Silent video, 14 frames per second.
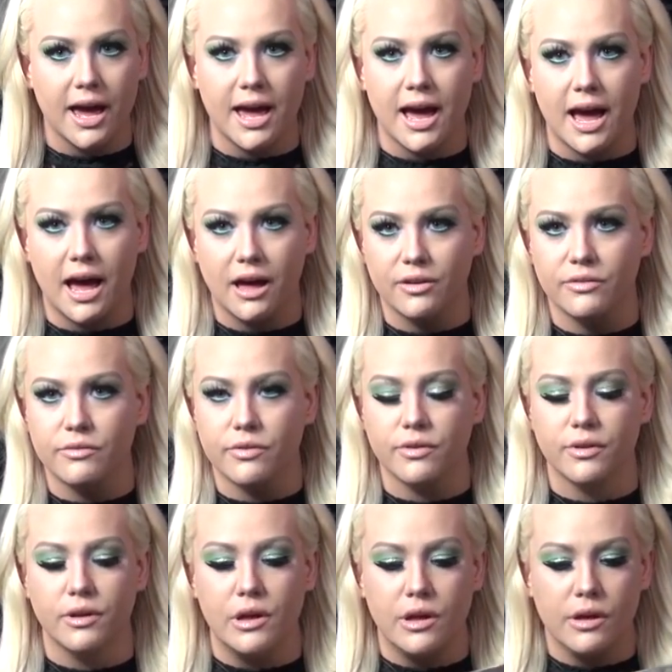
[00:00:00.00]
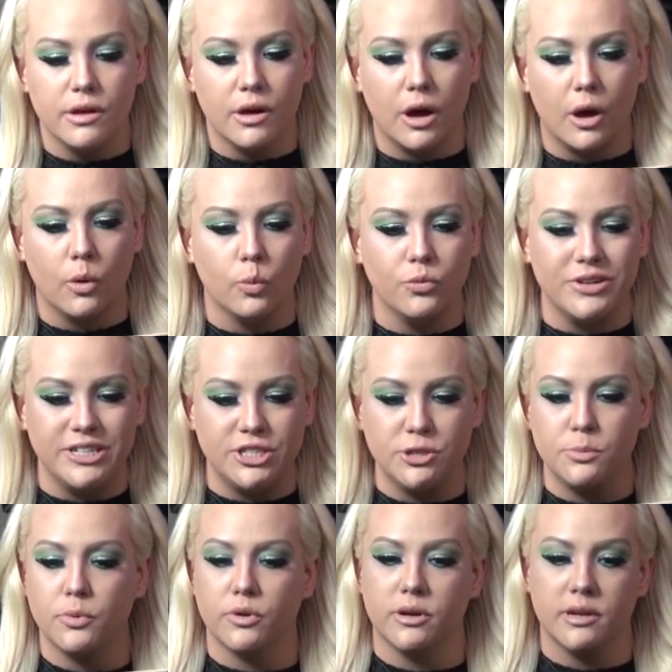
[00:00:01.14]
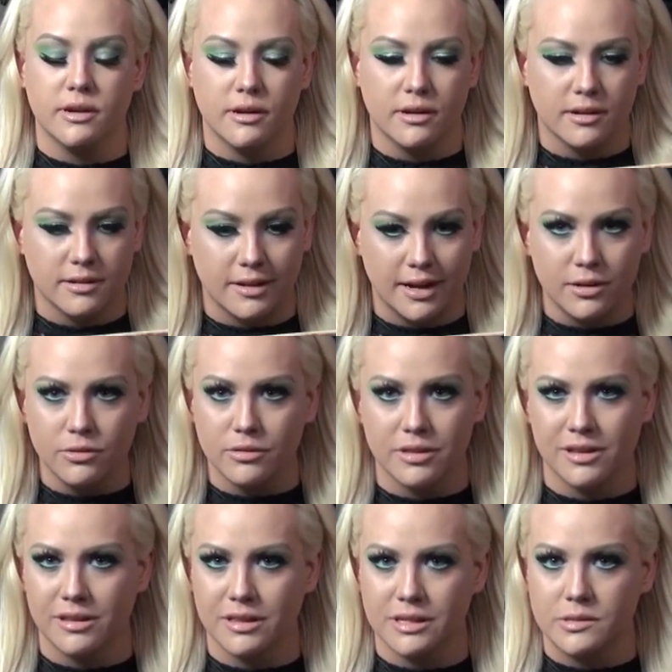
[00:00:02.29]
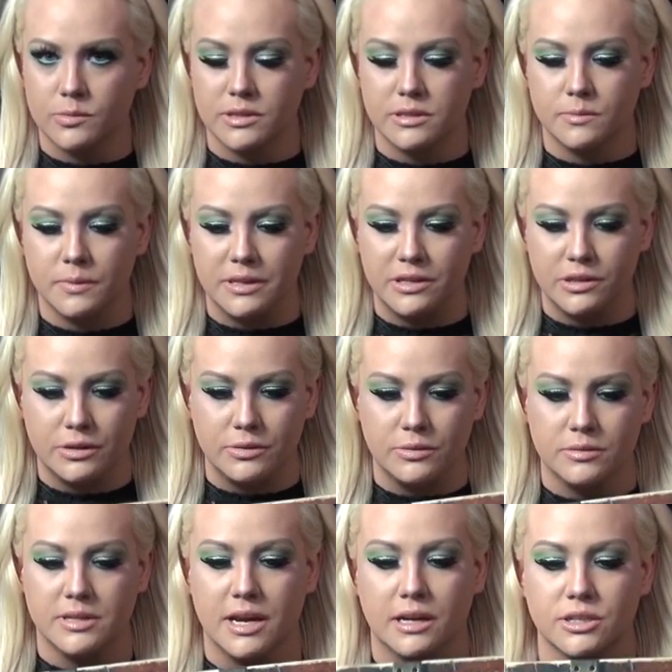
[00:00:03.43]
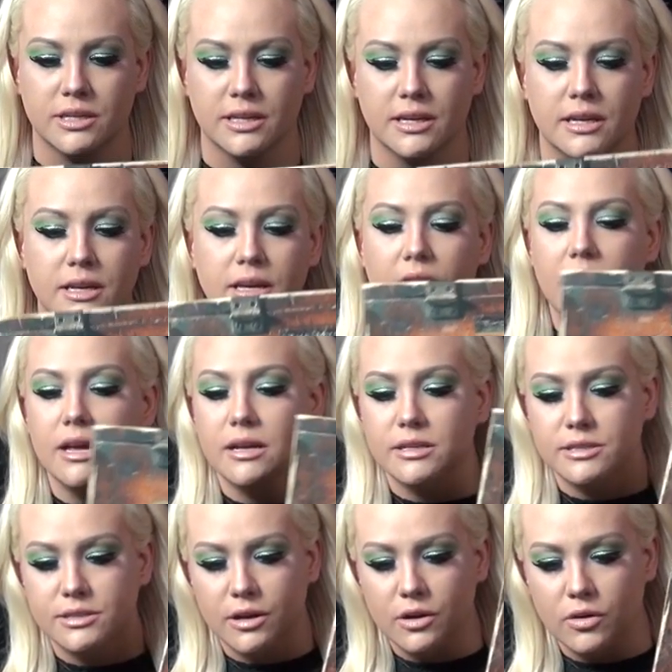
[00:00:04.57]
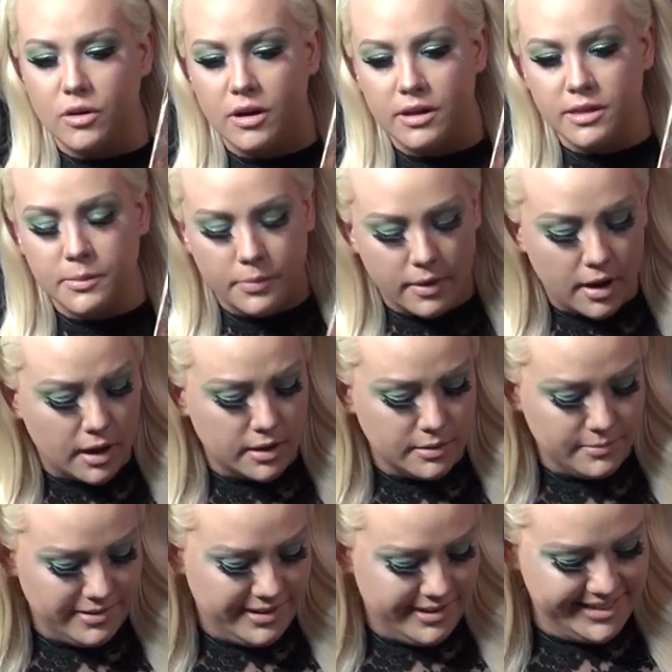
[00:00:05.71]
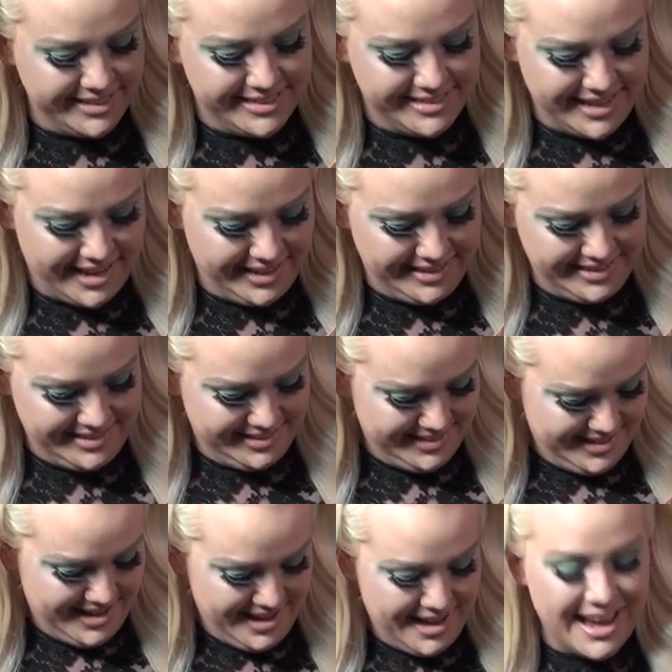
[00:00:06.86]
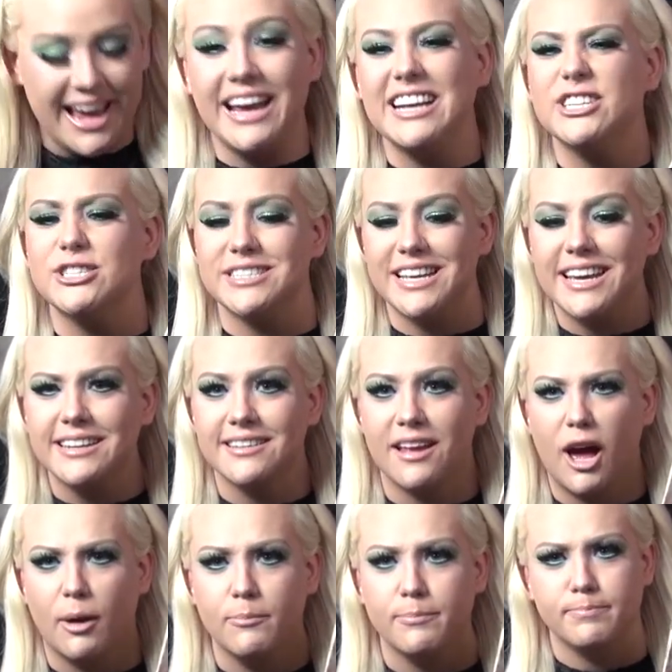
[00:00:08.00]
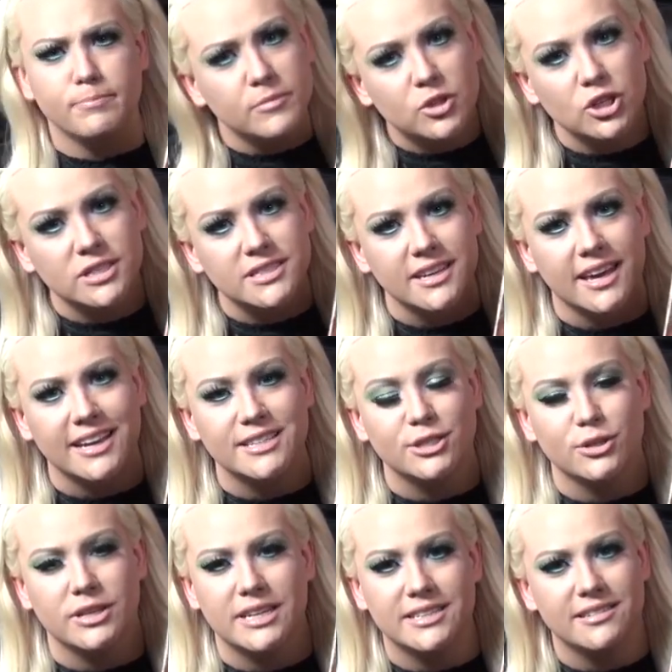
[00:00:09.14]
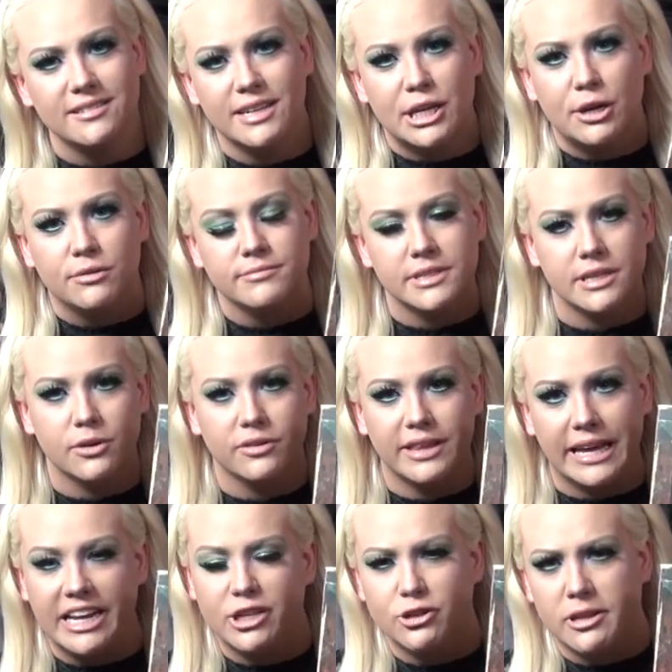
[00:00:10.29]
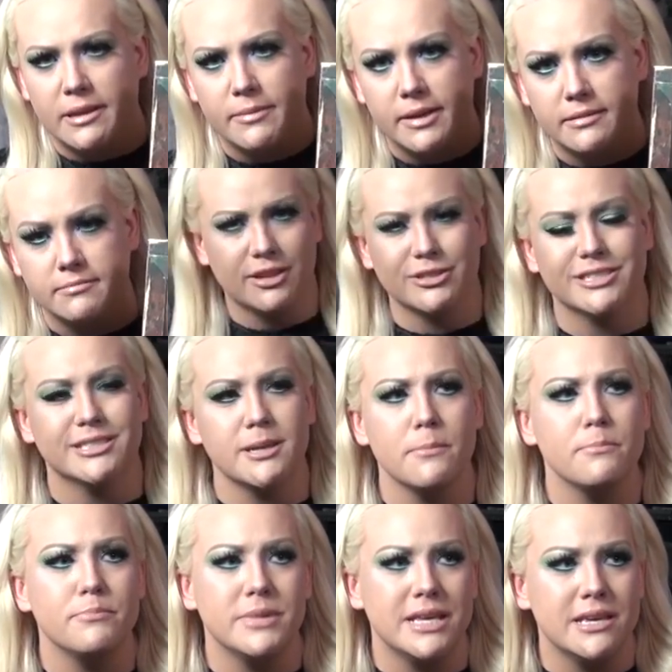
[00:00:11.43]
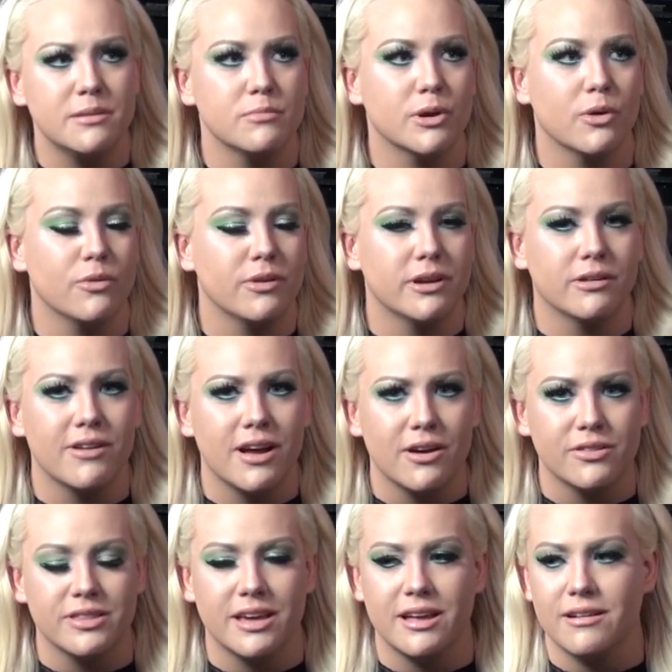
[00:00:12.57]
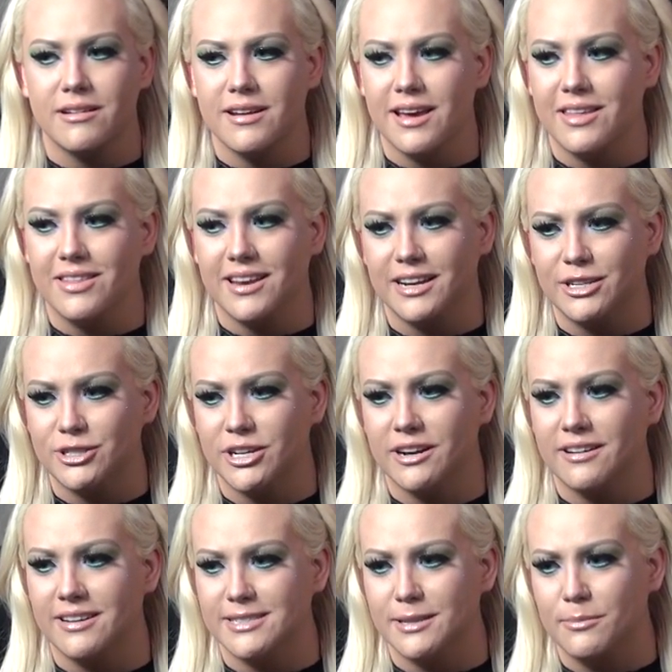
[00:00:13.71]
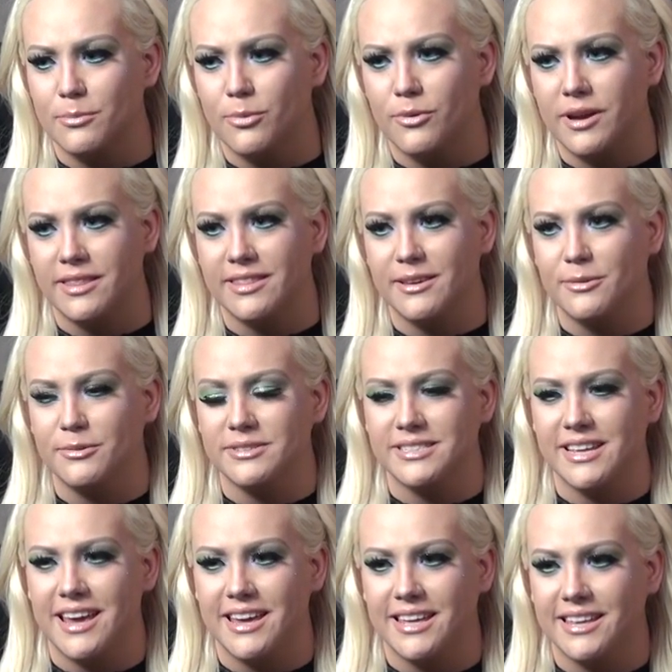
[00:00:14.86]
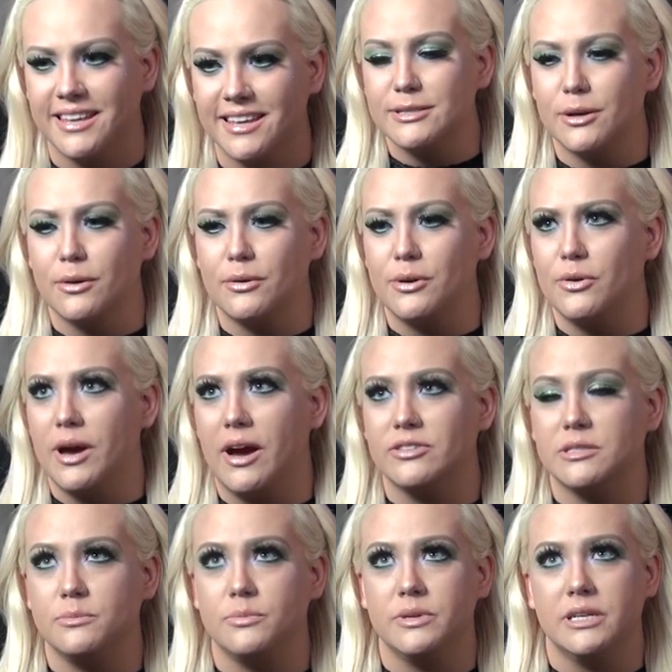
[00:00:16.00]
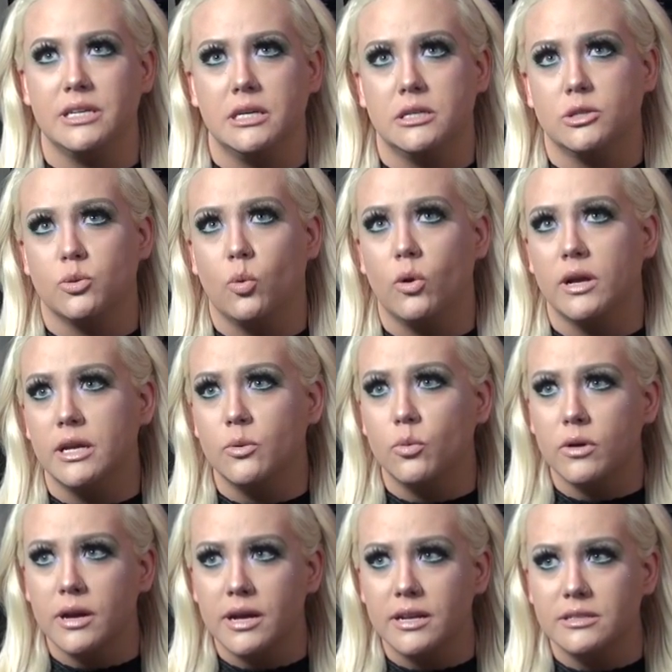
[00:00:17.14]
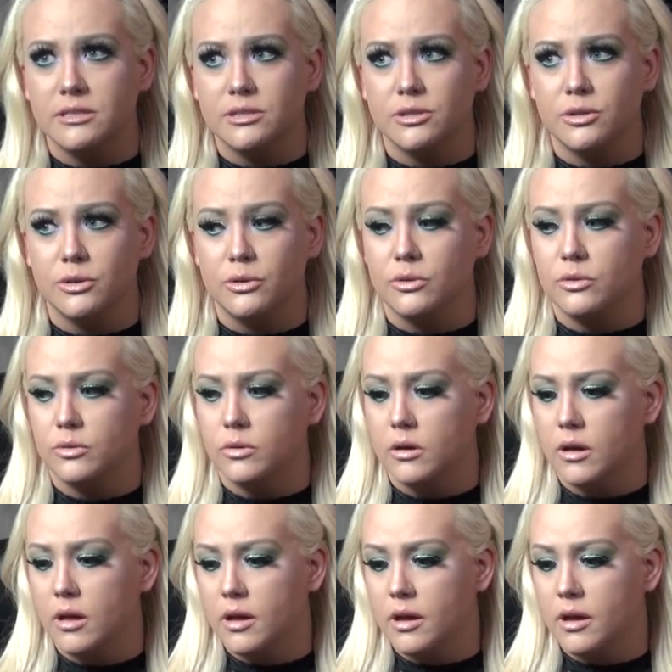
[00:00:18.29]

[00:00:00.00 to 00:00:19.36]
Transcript: I have a Ouija board here. I don't think this one's been used actually. So on the bottom it says ages eight and up just in case you need, you know, to know the age limit. There's some meme going around the internet that I shared at some point that was like, so you have to be 21 to